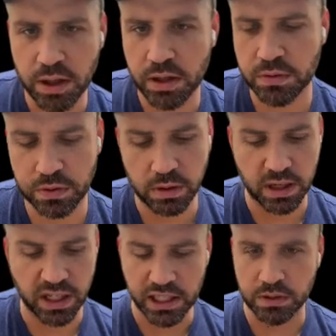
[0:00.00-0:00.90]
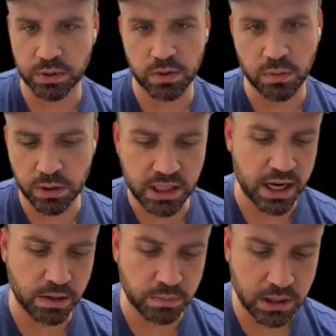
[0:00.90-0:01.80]
this through at least 3 or 4
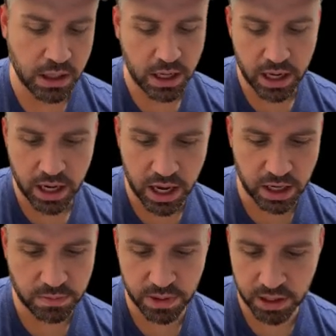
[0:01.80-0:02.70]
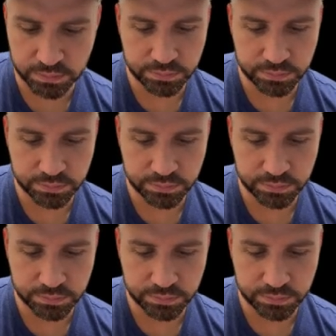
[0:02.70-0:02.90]
times, and it's been